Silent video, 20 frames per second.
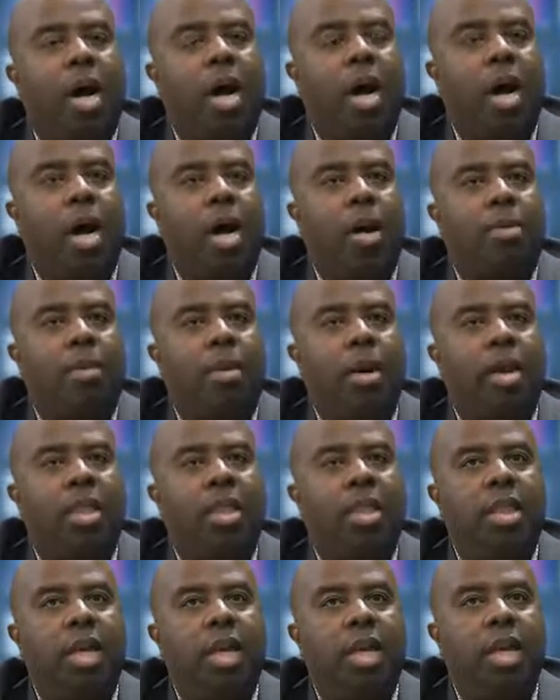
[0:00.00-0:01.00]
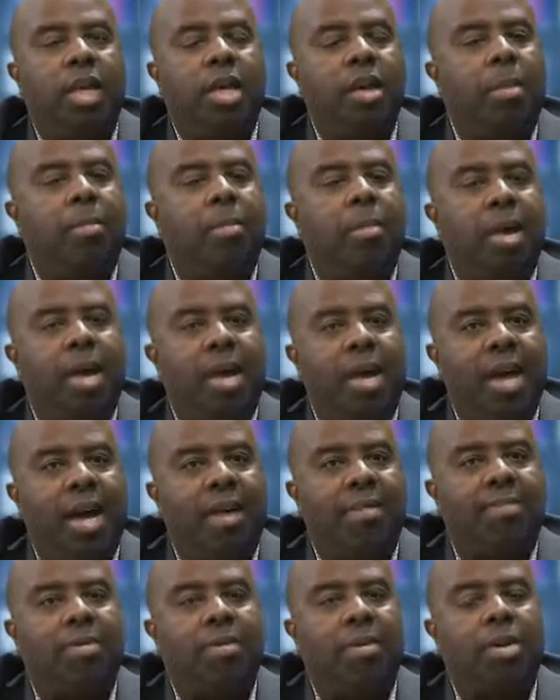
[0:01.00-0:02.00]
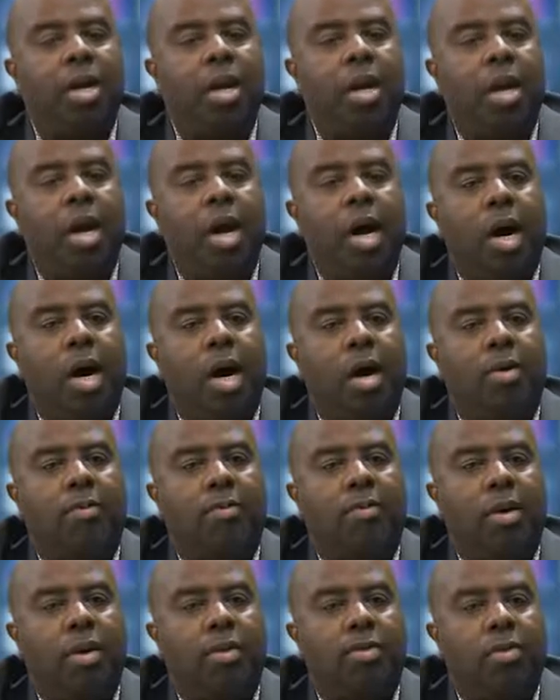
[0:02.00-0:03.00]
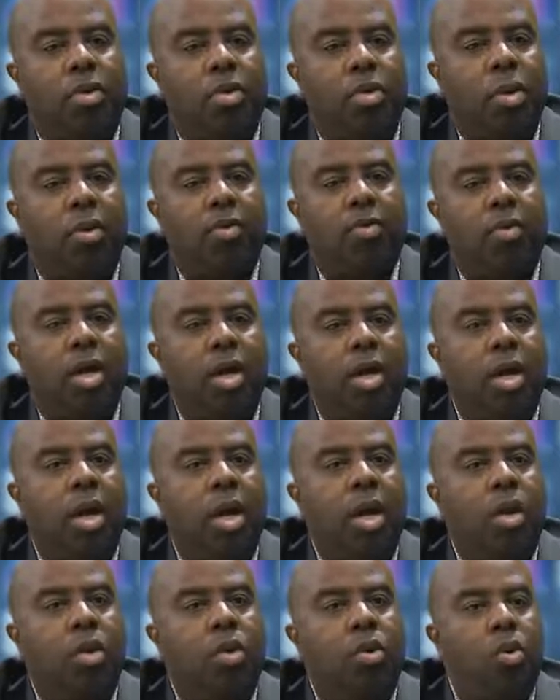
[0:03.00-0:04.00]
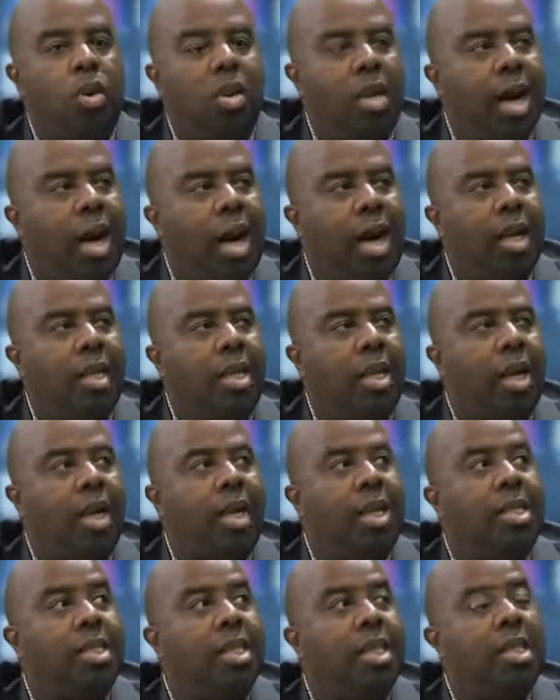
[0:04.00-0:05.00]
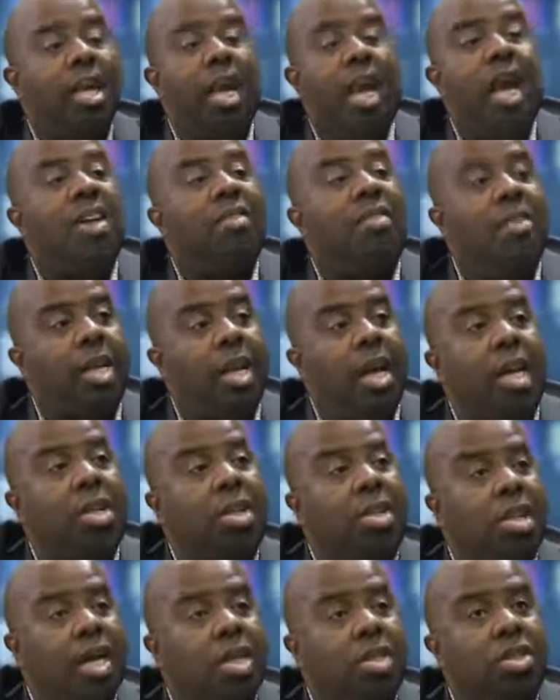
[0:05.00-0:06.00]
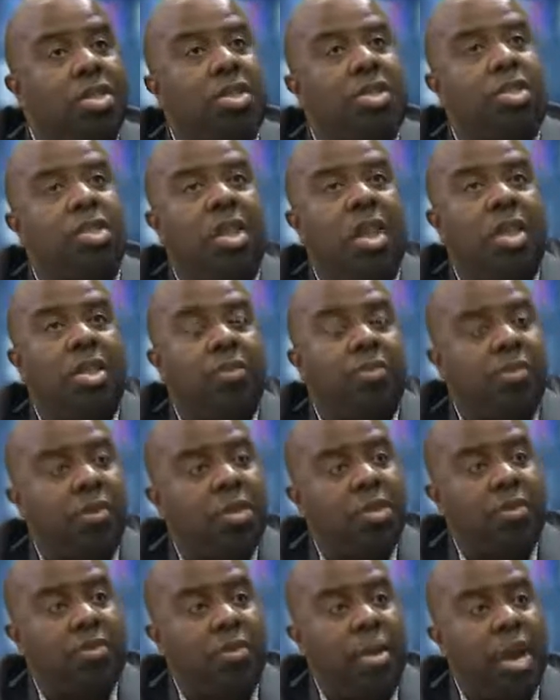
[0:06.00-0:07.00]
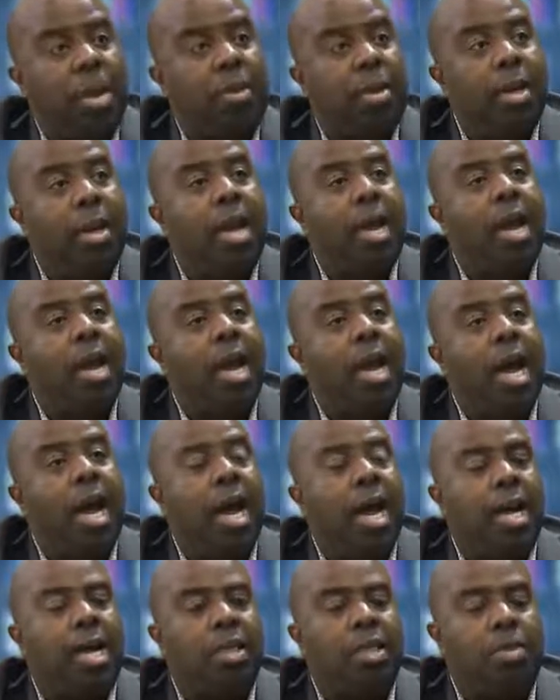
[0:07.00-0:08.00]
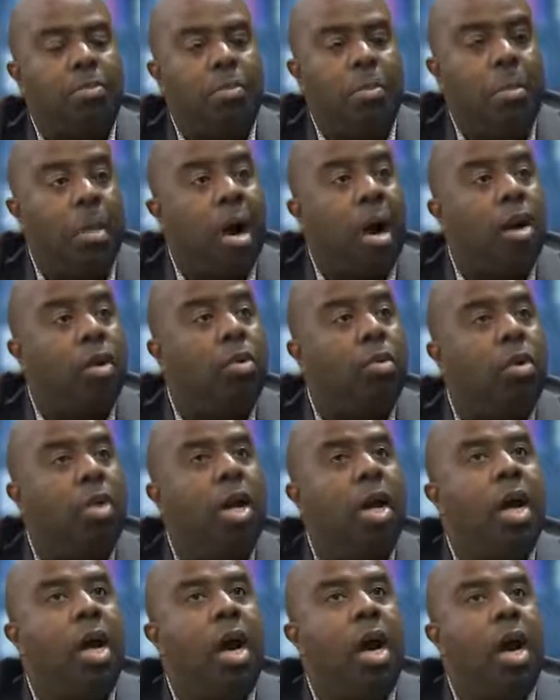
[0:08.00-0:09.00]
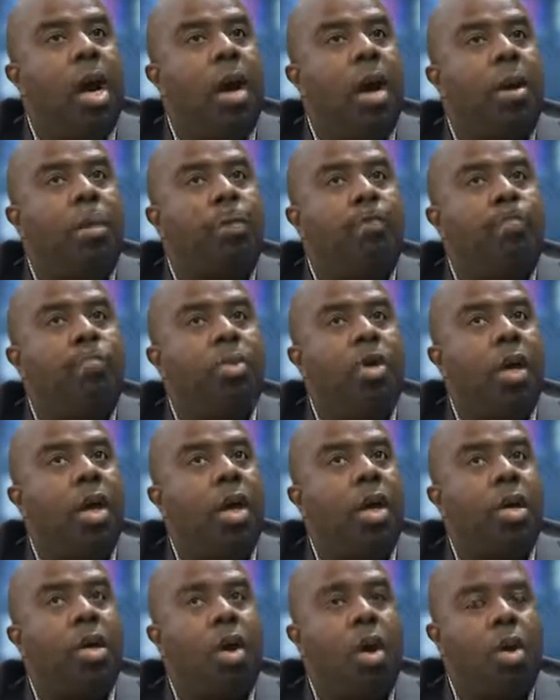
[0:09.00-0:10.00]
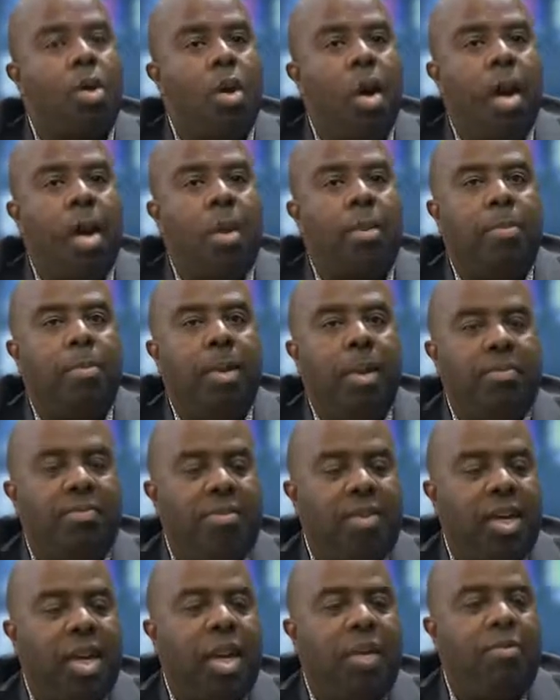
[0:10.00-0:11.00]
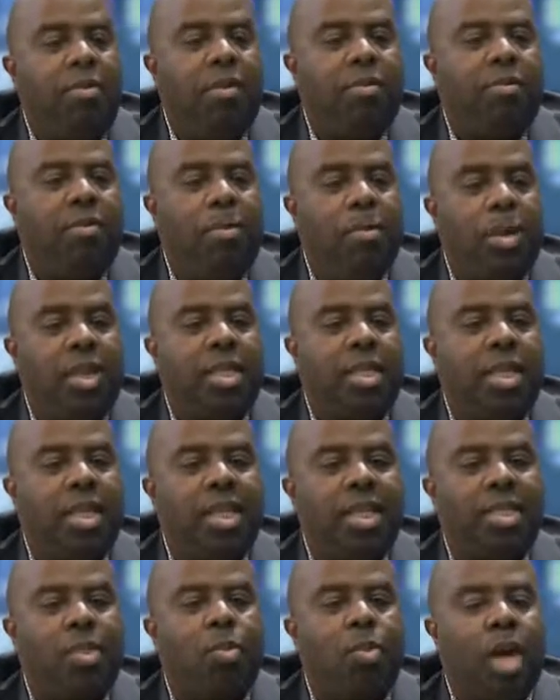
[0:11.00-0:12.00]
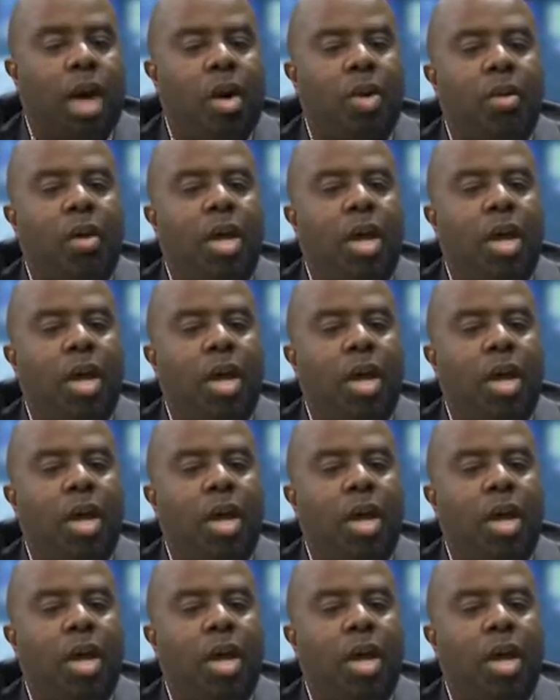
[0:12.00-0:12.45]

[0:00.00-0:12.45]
the committed effort of serving during the holidays and the everyday gestures that the First Family has modeled, and forgive me for mentioning this without